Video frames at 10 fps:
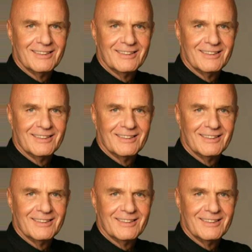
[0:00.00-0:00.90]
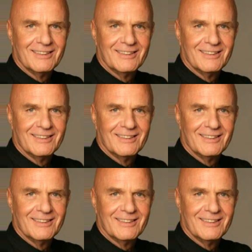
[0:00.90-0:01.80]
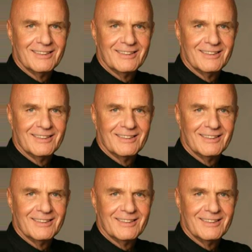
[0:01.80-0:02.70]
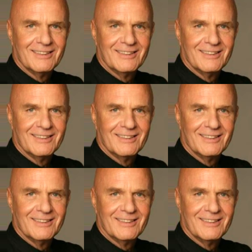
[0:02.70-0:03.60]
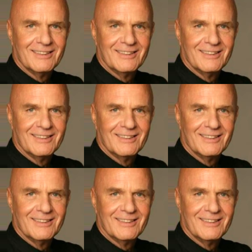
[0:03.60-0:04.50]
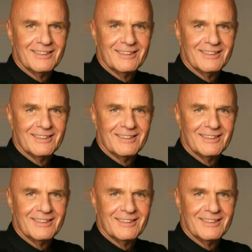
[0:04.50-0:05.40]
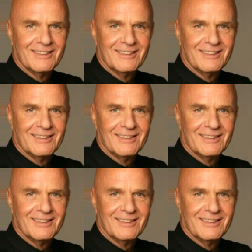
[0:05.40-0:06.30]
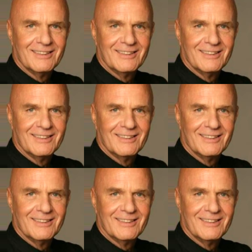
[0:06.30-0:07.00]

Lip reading: (no lip movement)